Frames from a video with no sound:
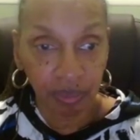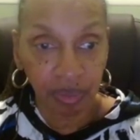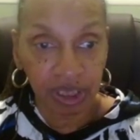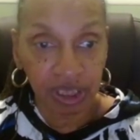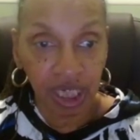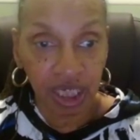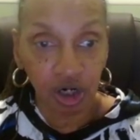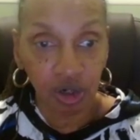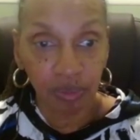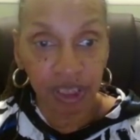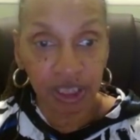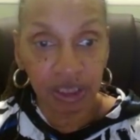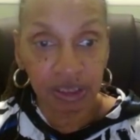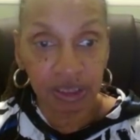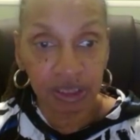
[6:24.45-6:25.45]
but
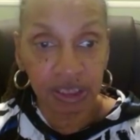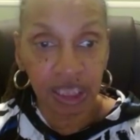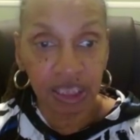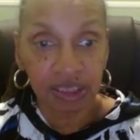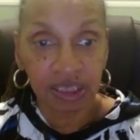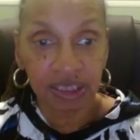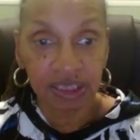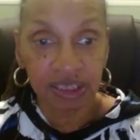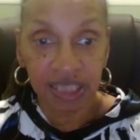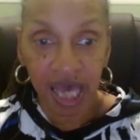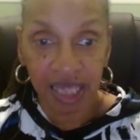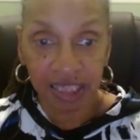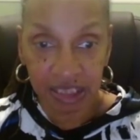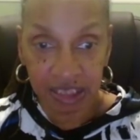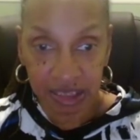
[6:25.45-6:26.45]
Naomi could sense a
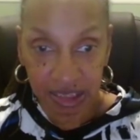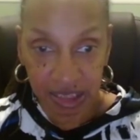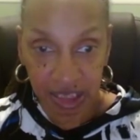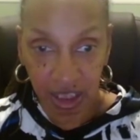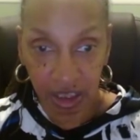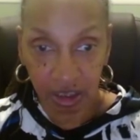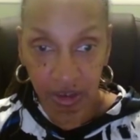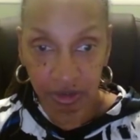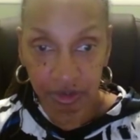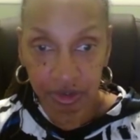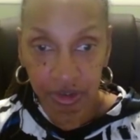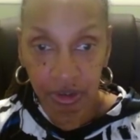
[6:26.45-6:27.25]
sadness there.